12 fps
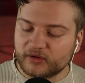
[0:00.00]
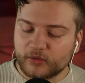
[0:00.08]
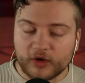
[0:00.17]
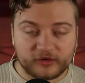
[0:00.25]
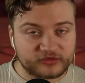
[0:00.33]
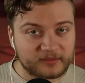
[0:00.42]

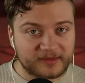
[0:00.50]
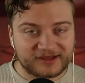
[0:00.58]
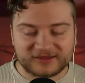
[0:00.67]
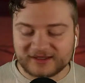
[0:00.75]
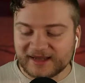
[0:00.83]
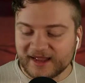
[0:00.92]

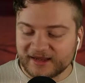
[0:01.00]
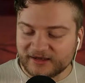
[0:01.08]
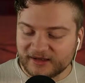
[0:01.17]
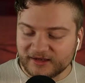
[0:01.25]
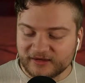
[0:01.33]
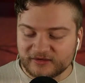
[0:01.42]
worshipping the
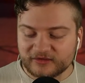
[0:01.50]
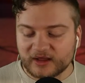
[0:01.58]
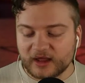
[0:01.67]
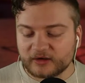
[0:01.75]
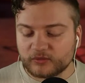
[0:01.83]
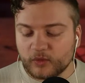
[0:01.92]
deities,
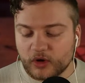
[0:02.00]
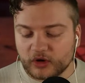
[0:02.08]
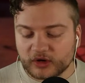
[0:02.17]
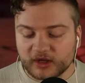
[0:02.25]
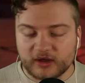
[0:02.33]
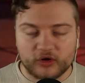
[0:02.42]
and
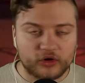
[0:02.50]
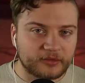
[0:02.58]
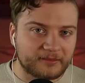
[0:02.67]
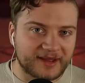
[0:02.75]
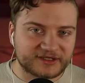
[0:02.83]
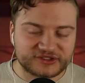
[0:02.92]
working
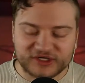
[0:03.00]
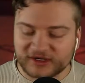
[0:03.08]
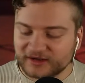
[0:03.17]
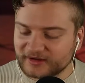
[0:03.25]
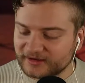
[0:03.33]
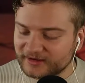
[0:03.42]
on
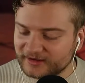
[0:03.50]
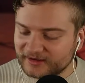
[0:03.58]
magic.